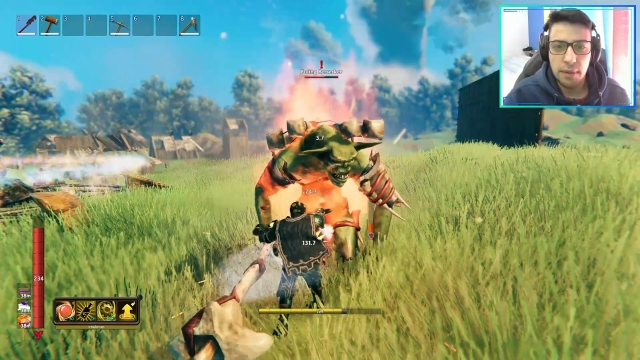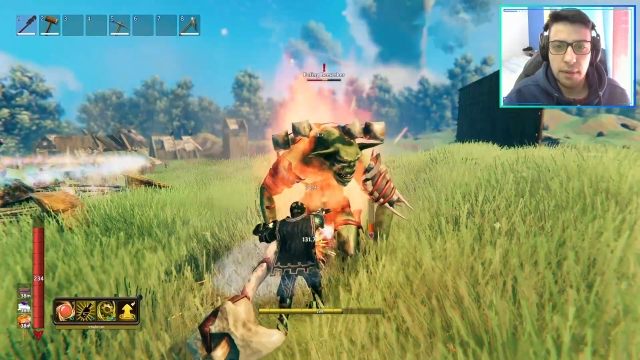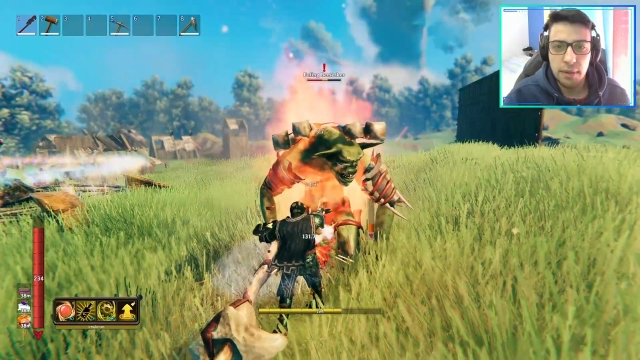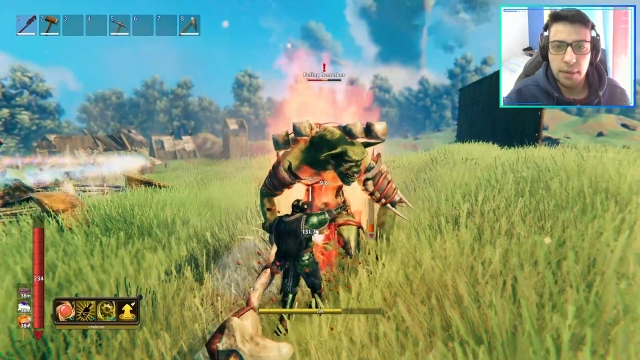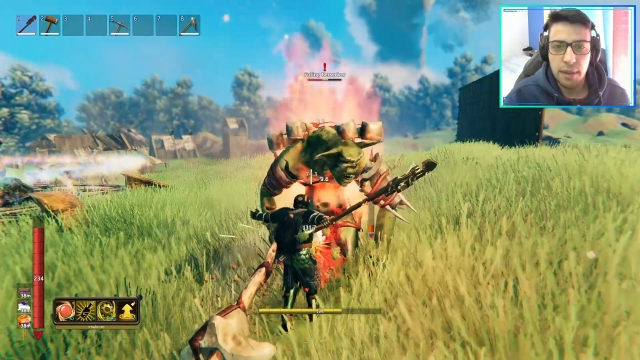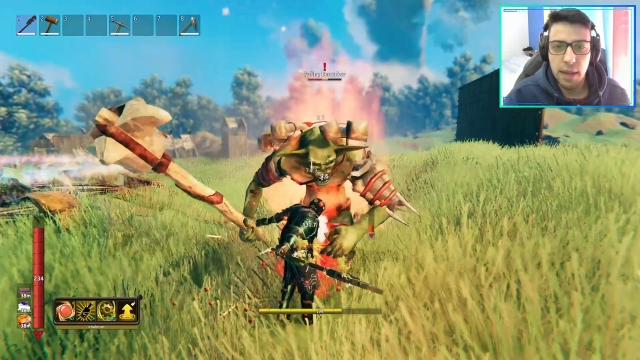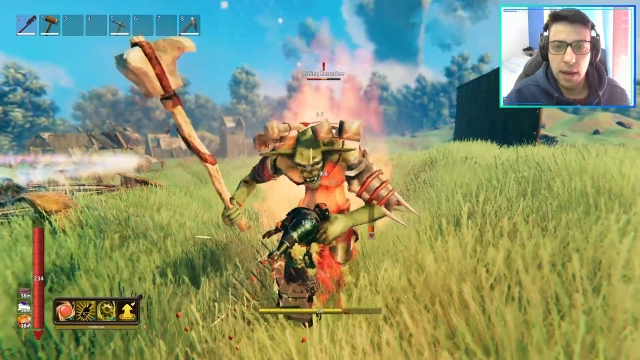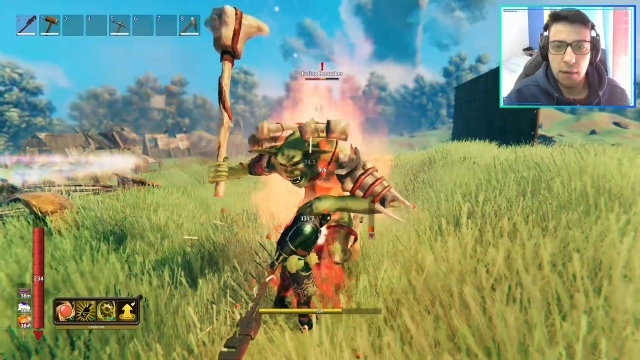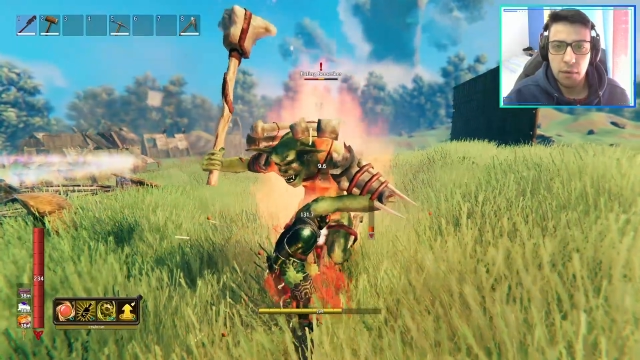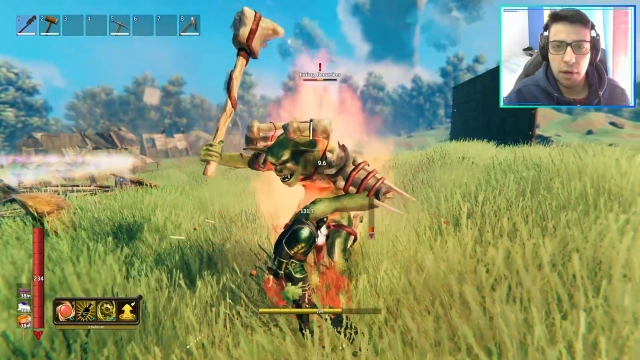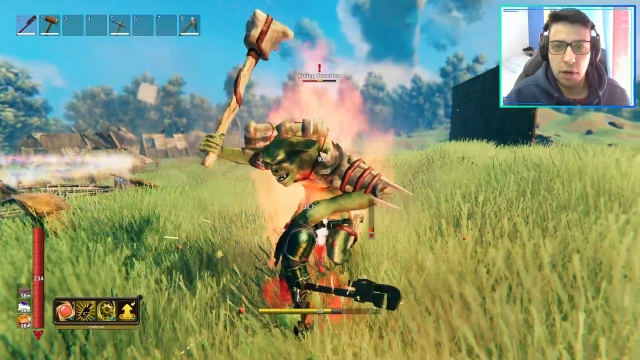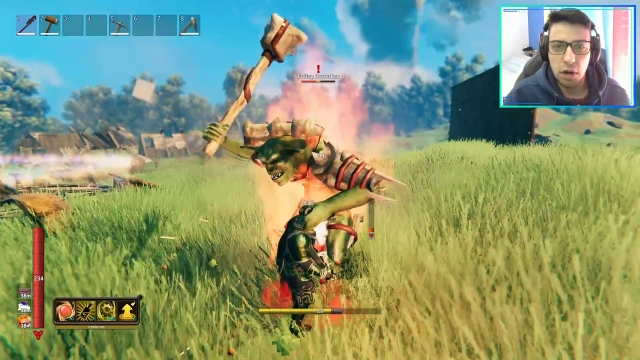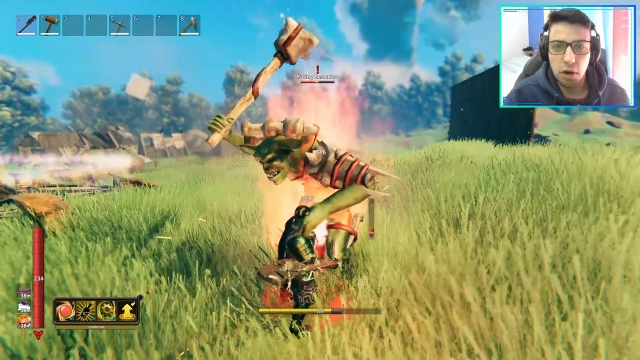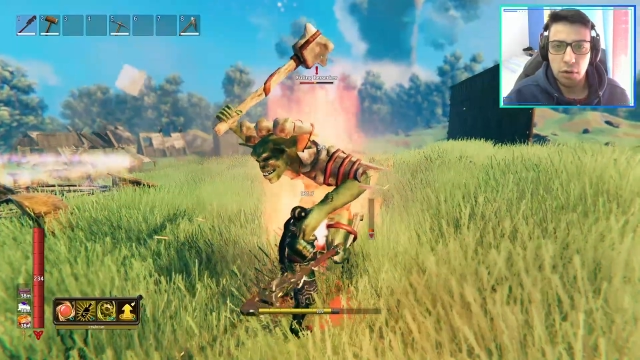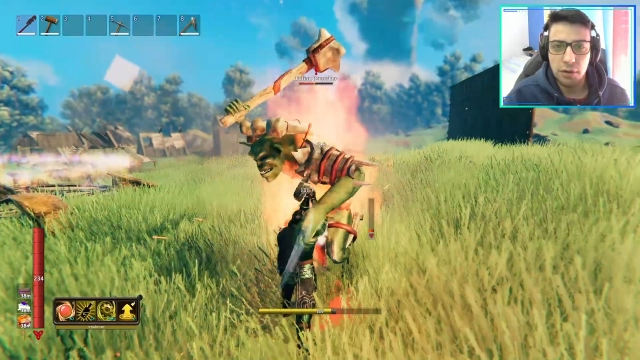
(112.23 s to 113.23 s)
There we
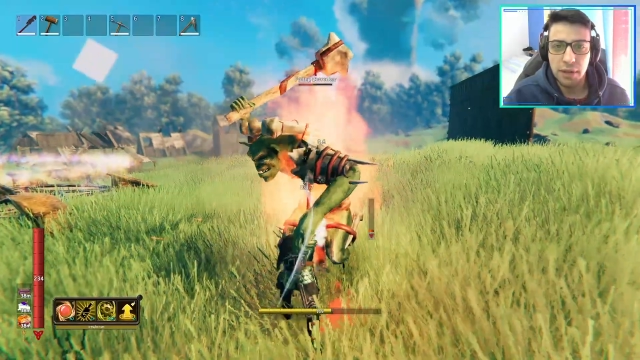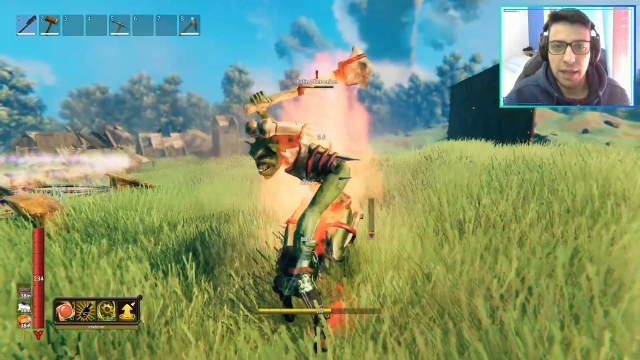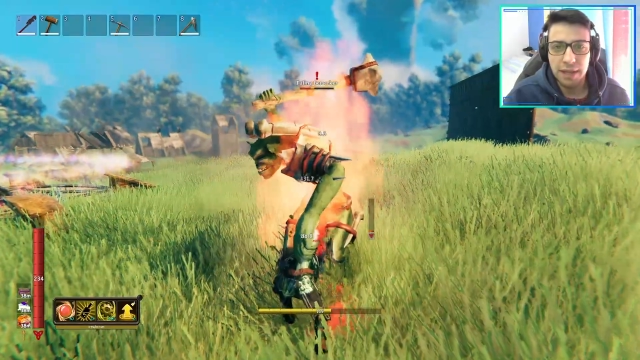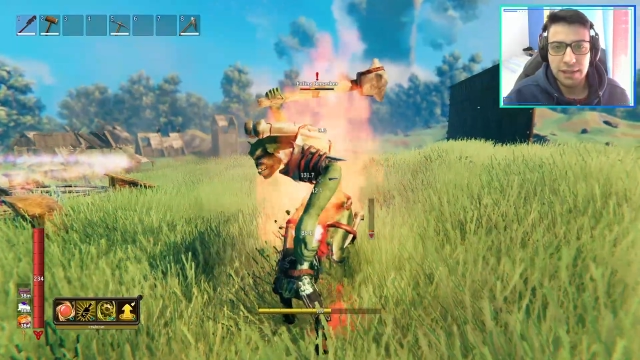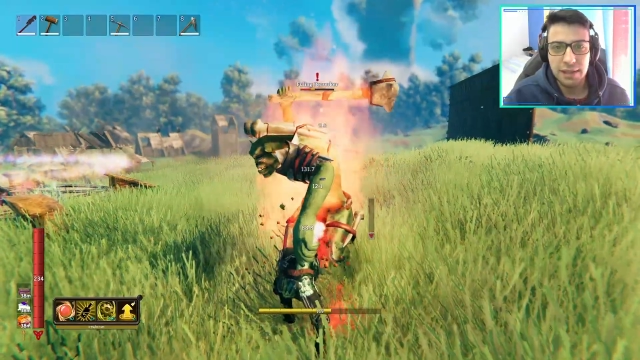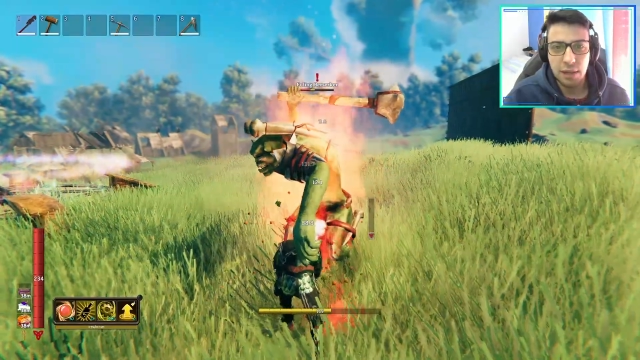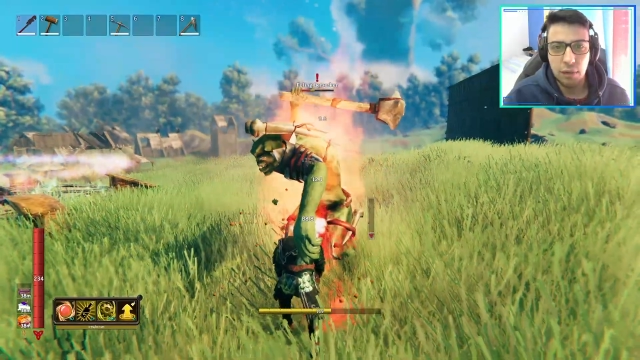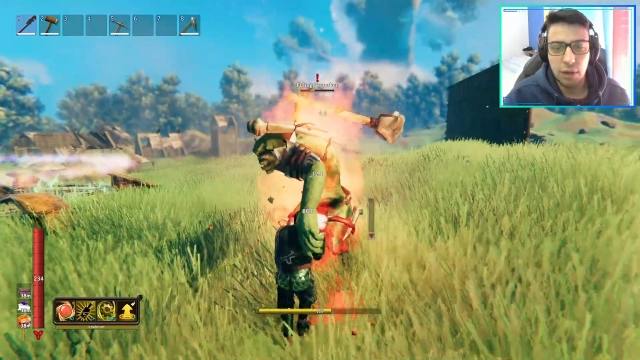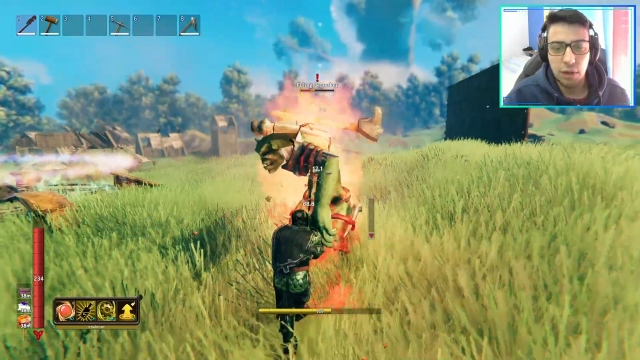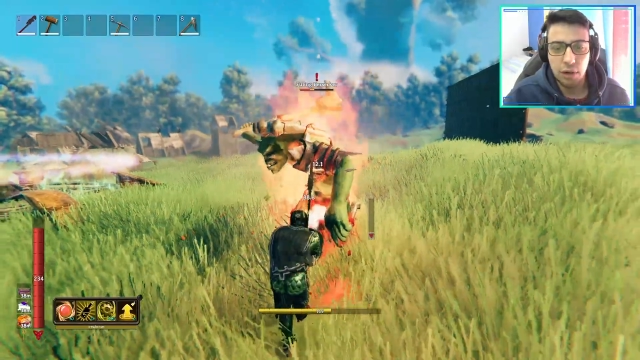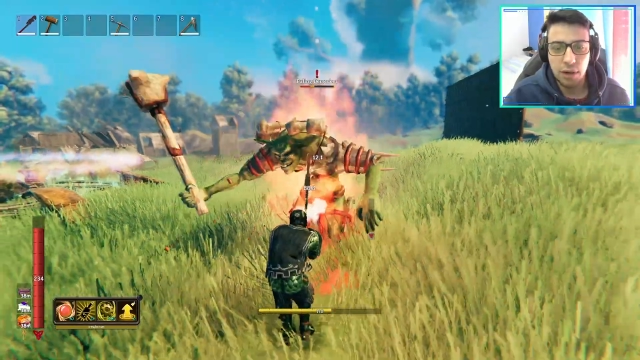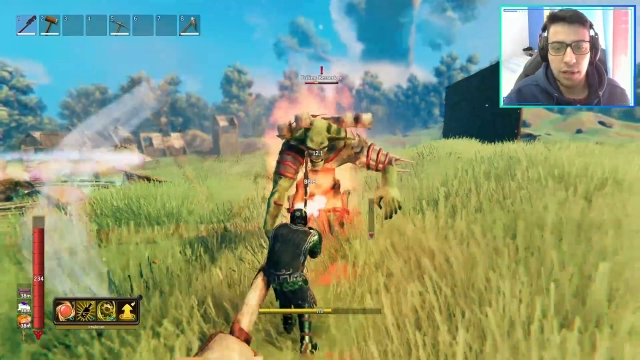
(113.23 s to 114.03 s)
go. That's now a lot